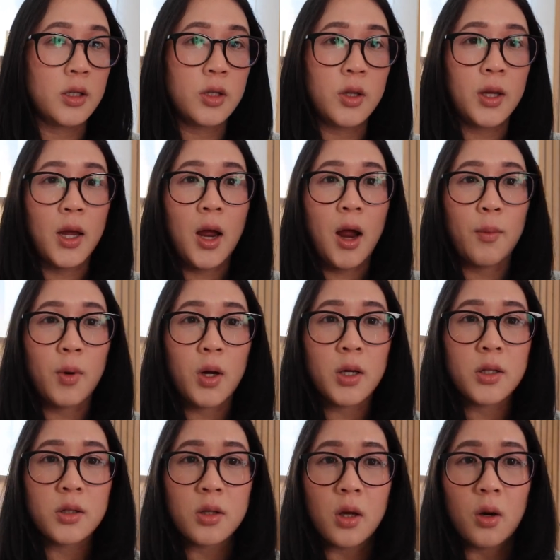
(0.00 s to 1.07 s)
to the camera,
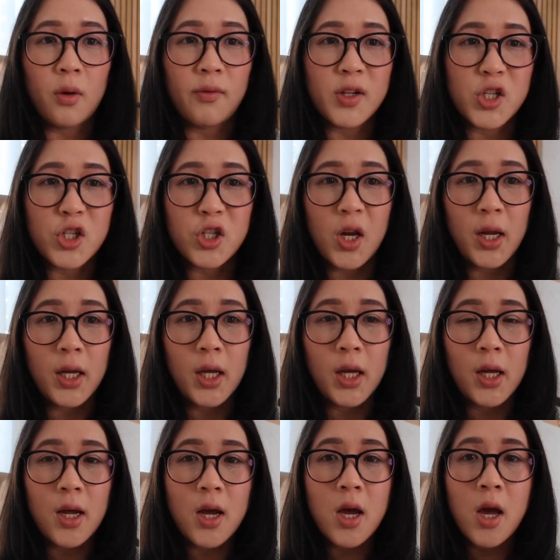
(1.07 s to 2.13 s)
so if it's
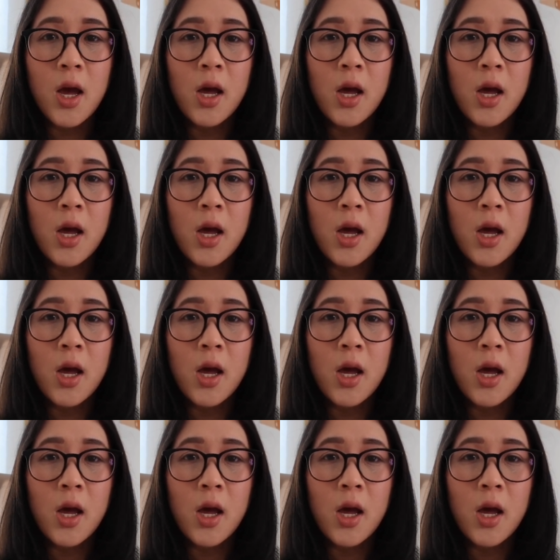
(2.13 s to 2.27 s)
shaky,